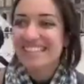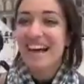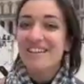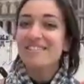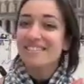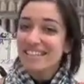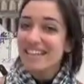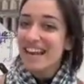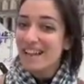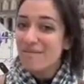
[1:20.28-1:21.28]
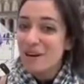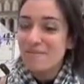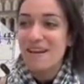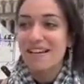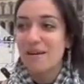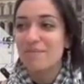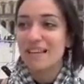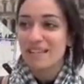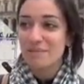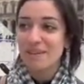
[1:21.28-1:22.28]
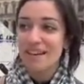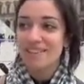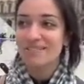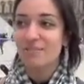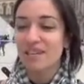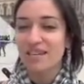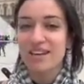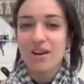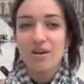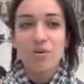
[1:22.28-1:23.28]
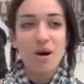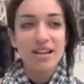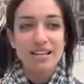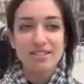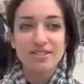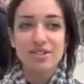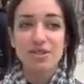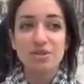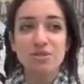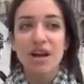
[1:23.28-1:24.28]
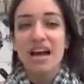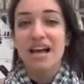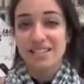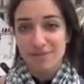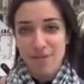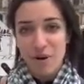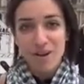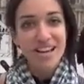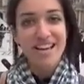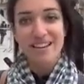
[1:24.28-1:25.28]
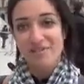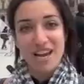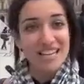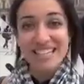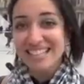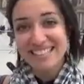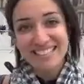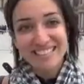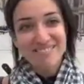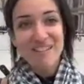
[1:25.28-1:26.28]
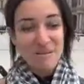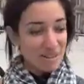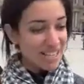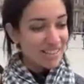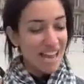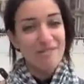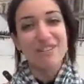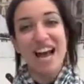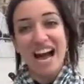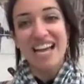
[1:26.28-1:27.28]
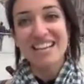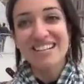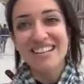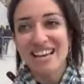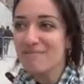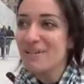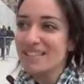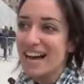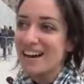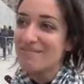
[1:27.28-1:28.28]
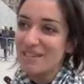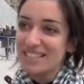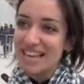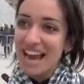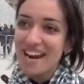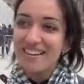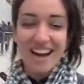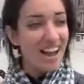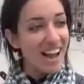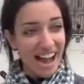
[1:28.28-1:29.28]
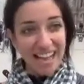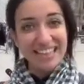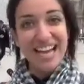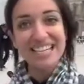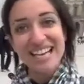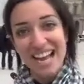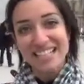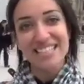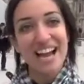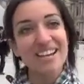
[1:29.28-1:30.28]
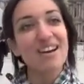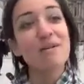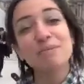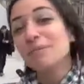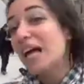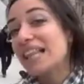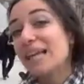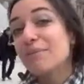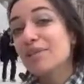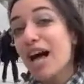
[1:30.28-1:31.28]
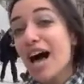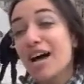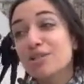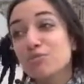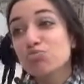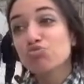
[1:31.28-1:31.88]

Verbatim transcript: Now you see that I am wearing makeup, and that is because we went into a Sephora and rated it. We went down every aisle and put down mascara, eyeliner, eyeshadow, lip gloss.